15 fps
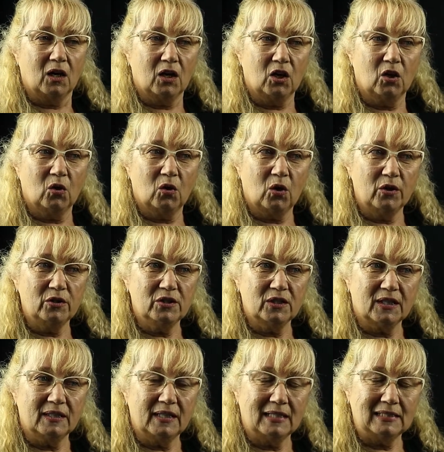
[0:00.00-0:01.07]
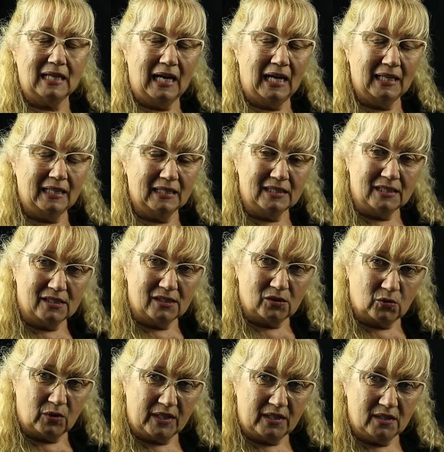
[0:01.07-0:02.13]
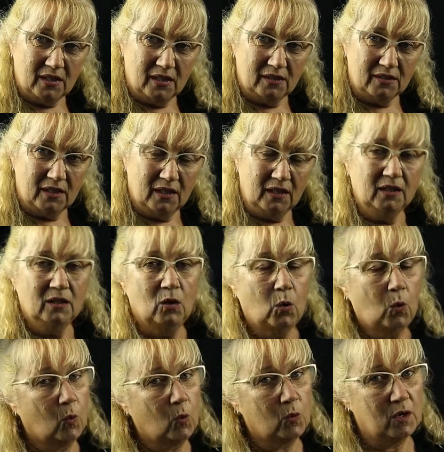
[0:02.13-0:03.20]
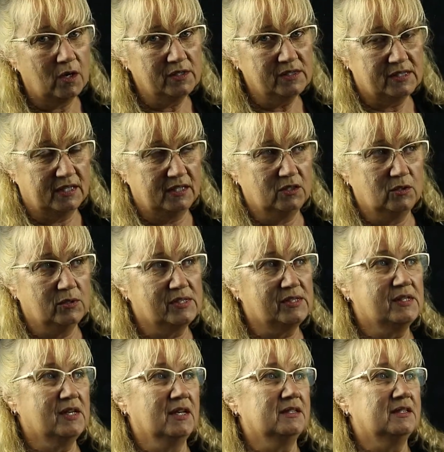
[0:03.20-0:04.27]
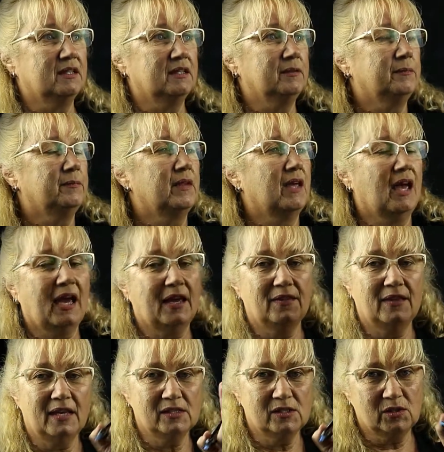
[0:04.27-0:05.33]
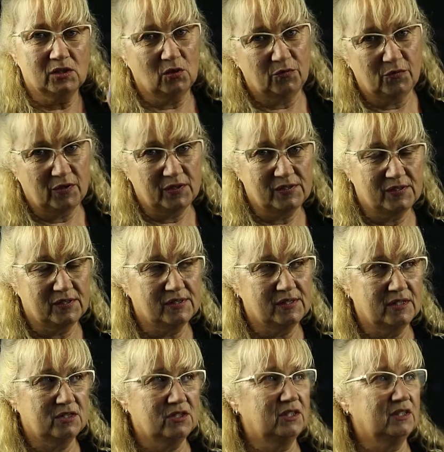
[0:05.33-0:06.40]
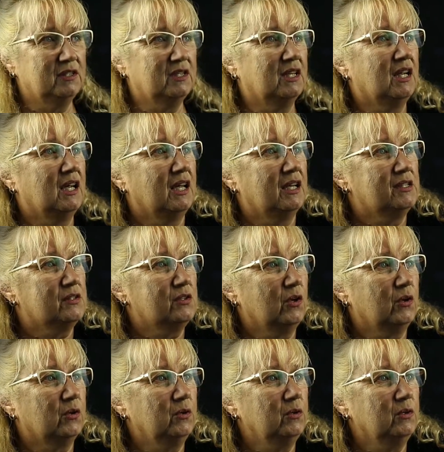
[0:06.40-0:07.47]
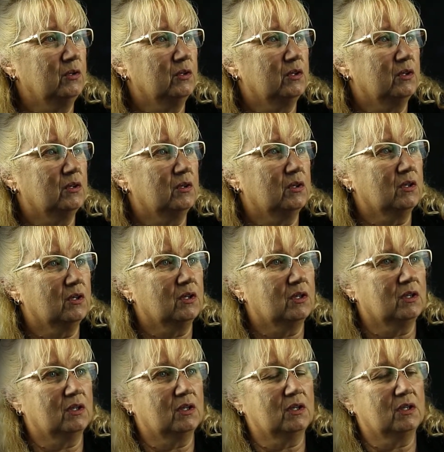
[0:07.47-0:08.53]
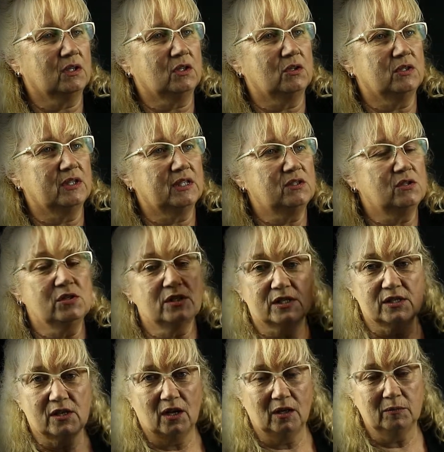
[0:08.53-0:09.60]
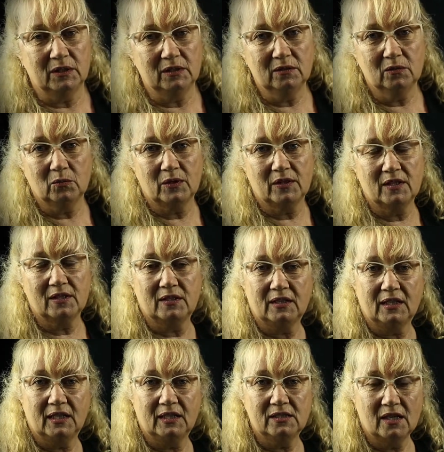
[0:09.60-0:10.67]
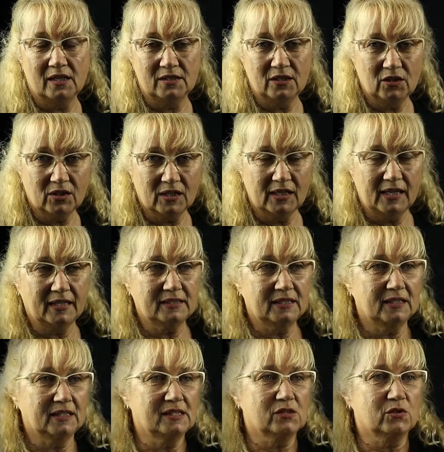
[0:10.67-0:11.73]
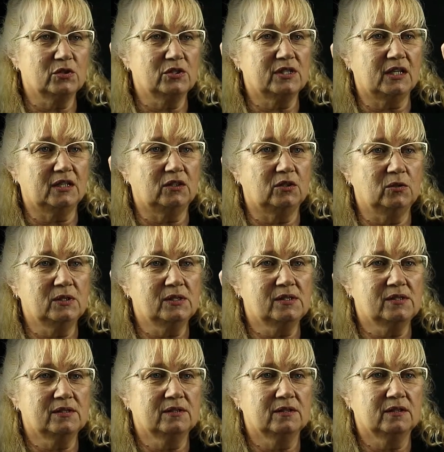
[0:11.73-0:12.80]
You're going to collect either discrete data or continuous data, and that's your first decision. So you need to determine whether the data you're collecting is continuous